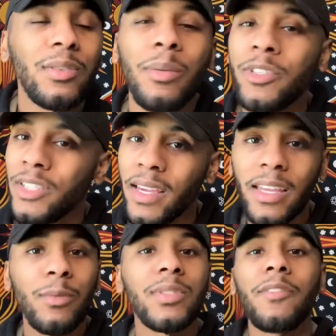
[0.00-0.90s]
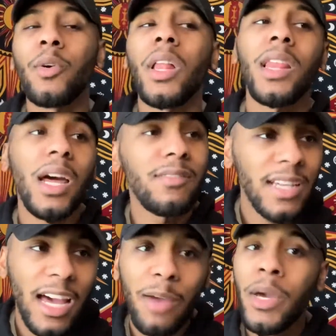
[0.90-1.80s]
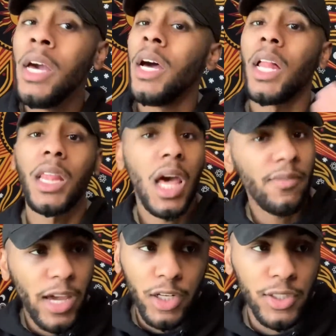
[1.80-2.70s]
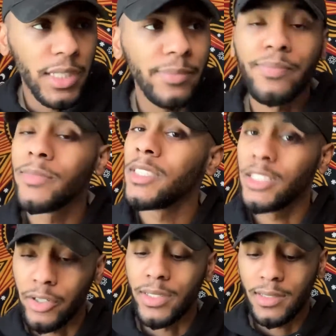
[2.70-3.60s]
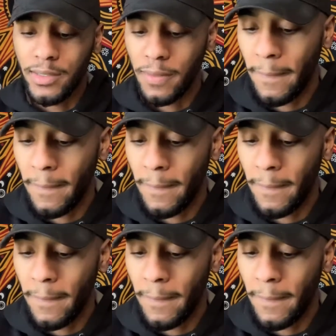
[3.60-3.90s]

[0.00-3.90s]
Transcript: So double check it. It will save you a lot of time, a lot of energy. Seriously.